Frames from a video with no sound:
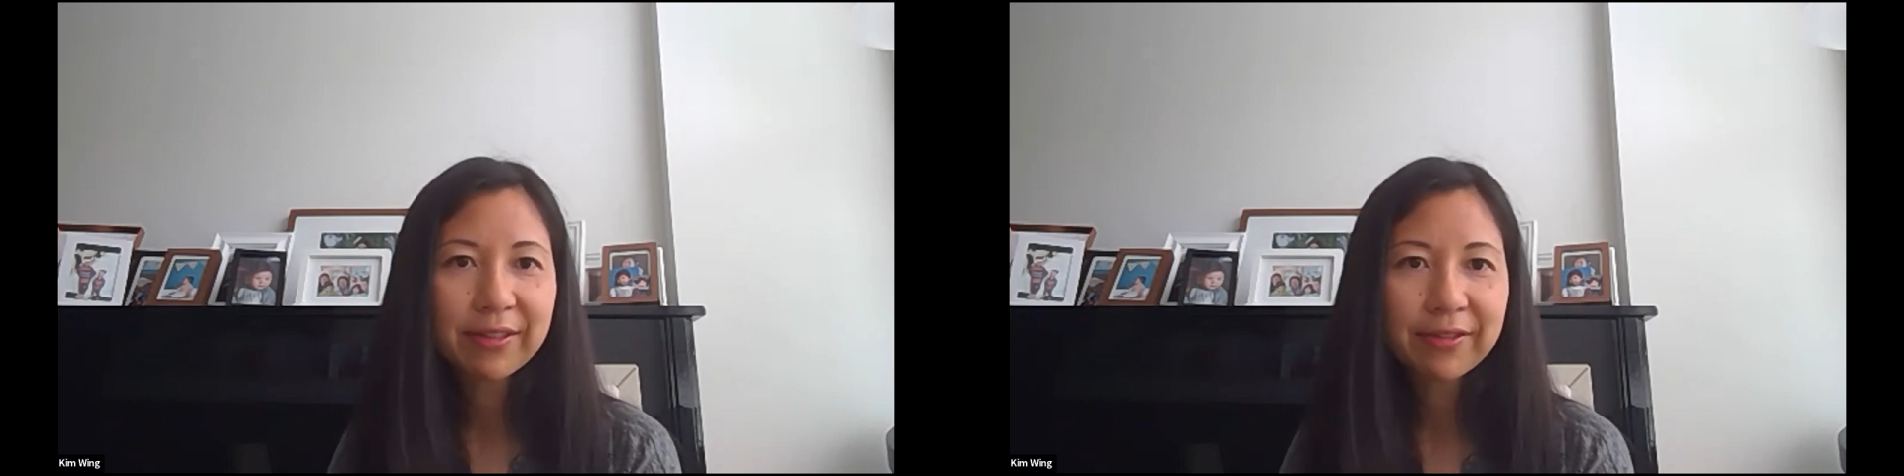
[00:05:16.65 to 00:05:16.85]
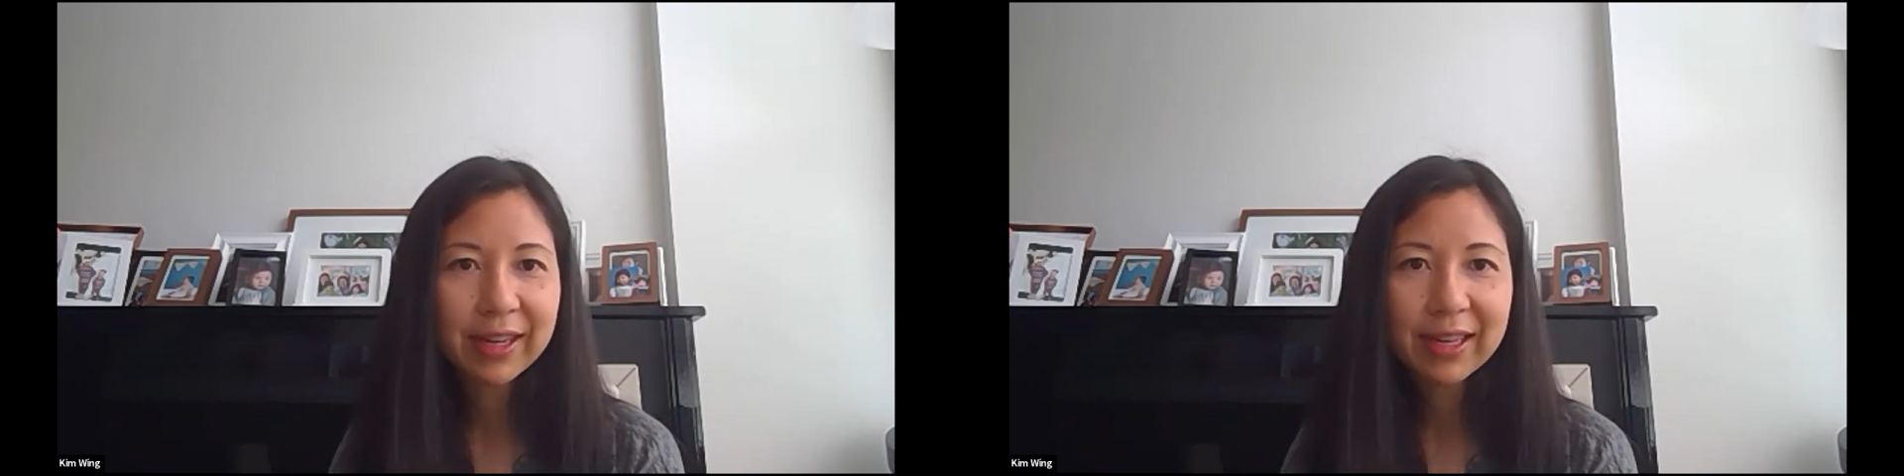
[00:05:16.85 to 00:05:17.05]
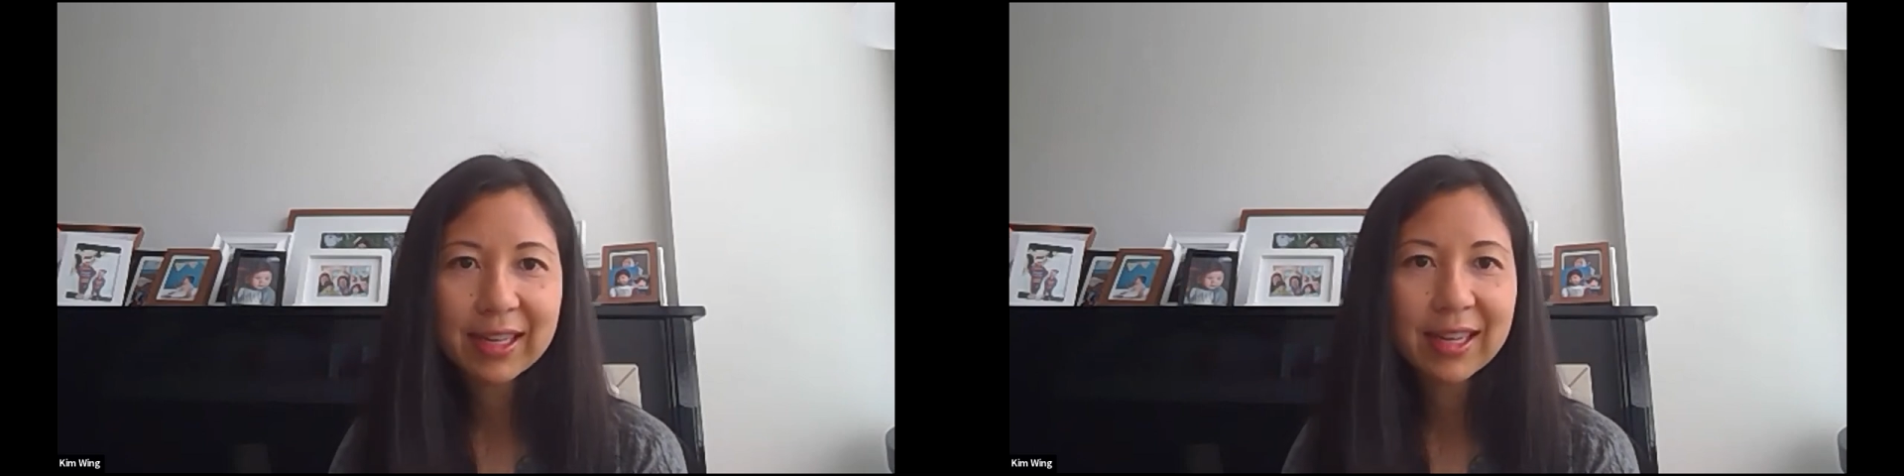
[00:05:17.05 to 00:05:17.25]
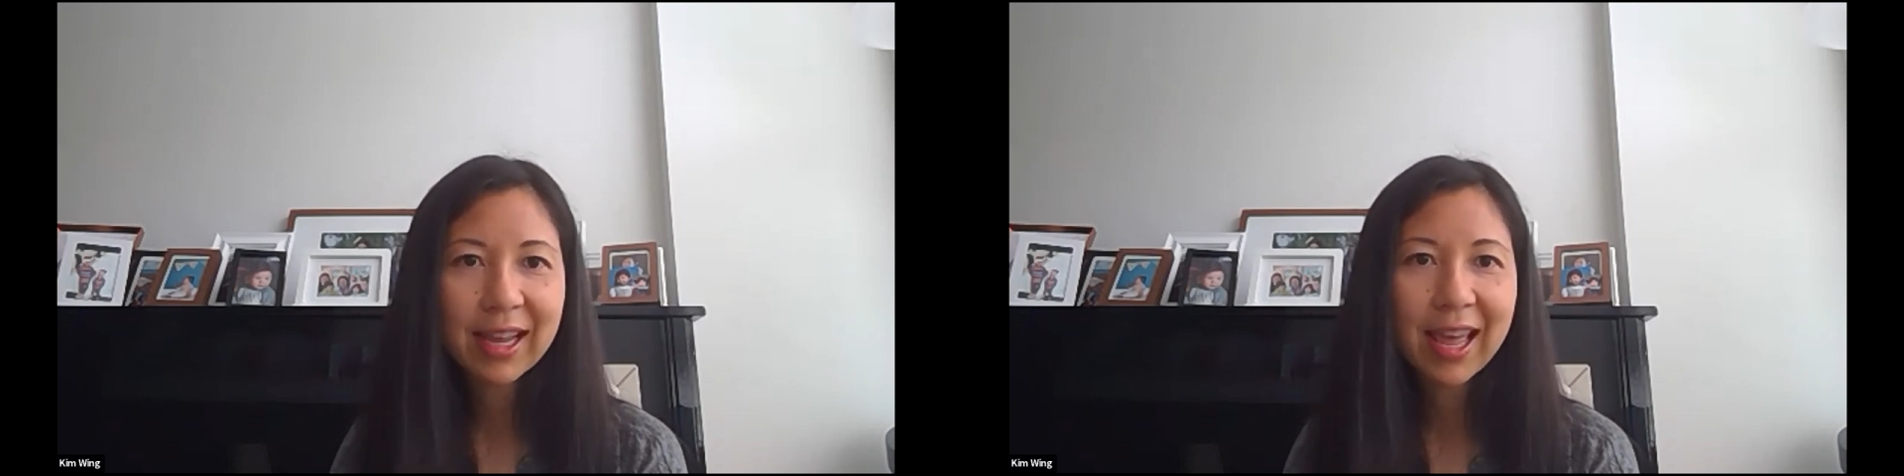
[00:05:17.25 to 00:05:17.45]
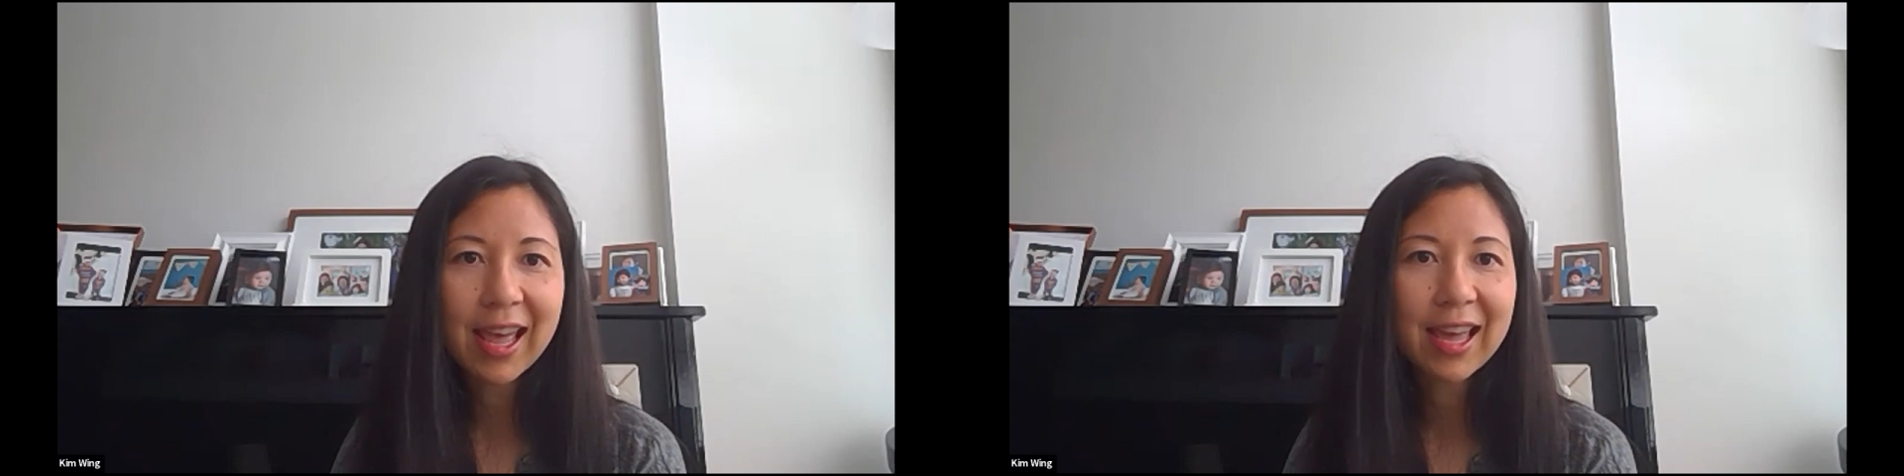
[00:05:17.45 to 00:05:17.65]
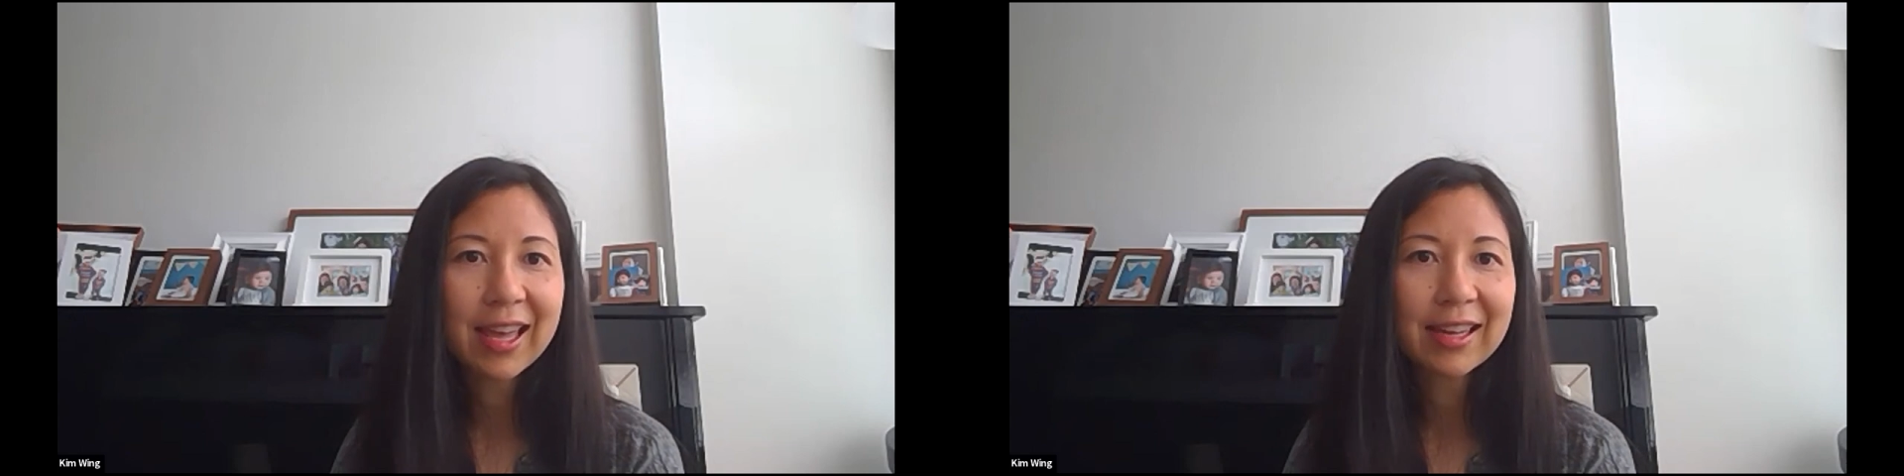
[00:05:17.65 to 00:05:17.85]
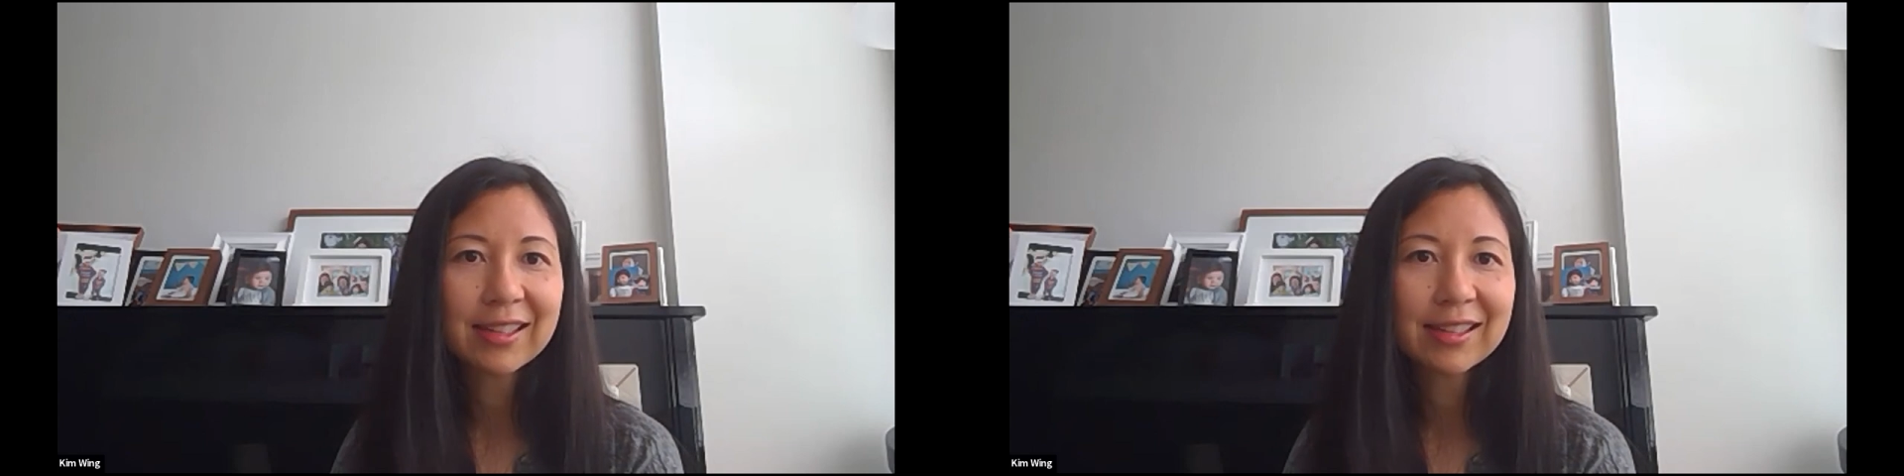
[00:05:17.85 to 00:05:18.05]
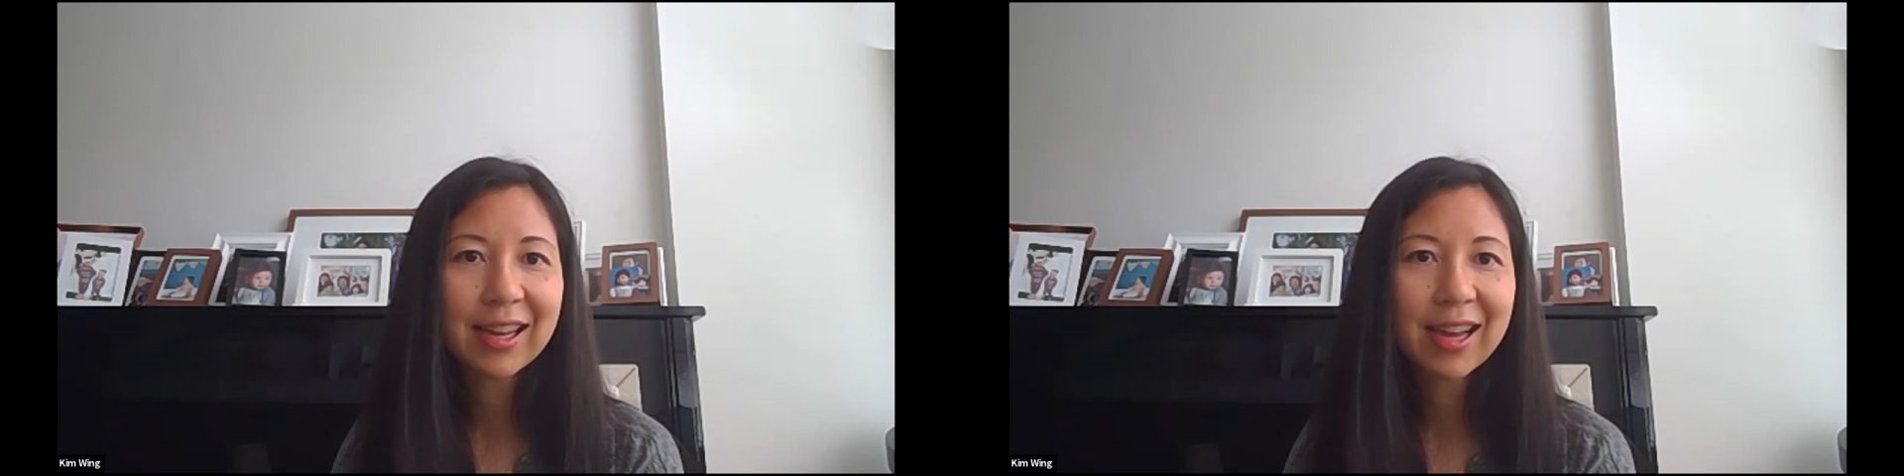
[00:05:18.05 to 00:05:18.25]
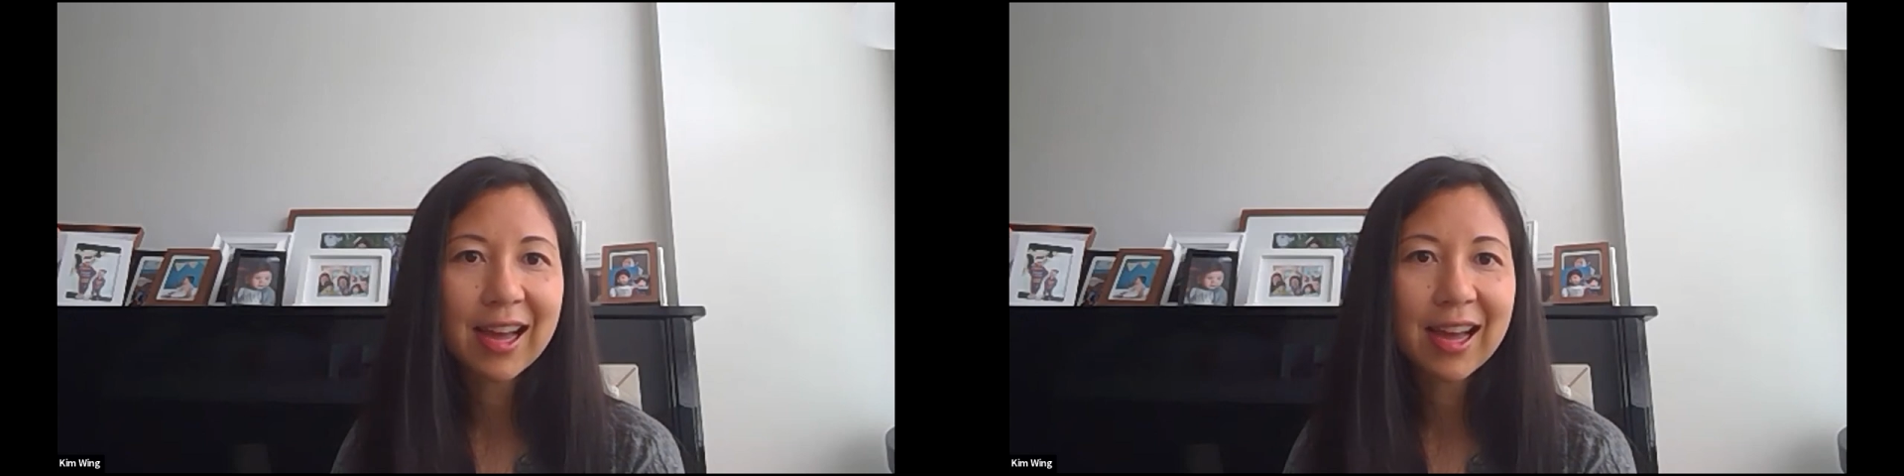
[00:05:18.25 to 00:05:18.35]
funded. And